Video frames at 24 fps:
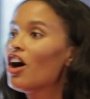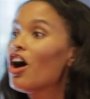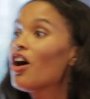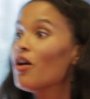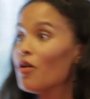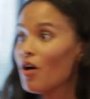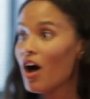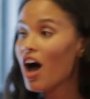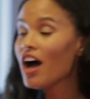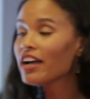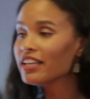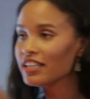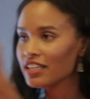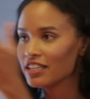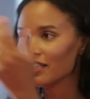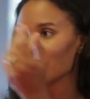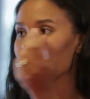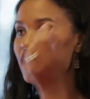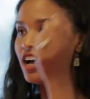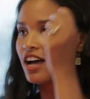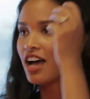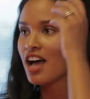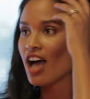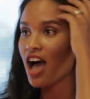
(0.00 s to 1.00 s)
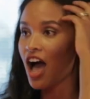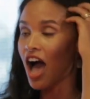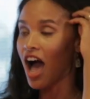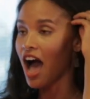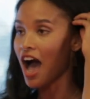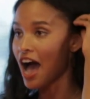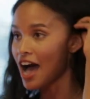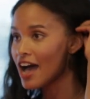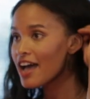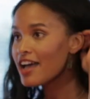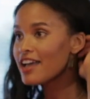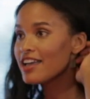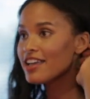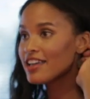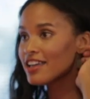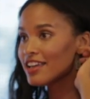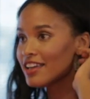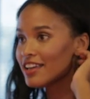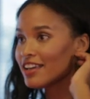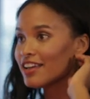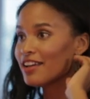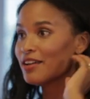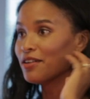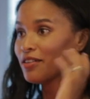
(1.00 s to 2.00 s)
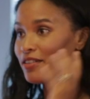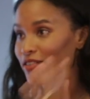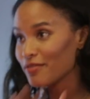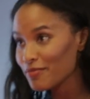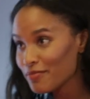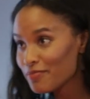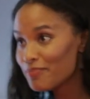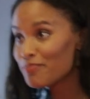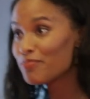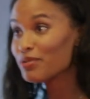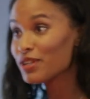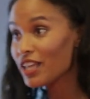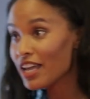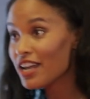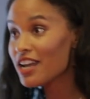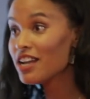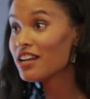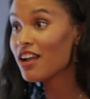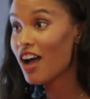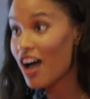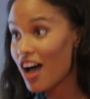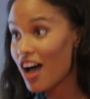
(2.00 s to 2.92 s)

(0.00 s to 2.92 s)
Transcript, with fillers: Oh, hockey, yeah. Yeah. I played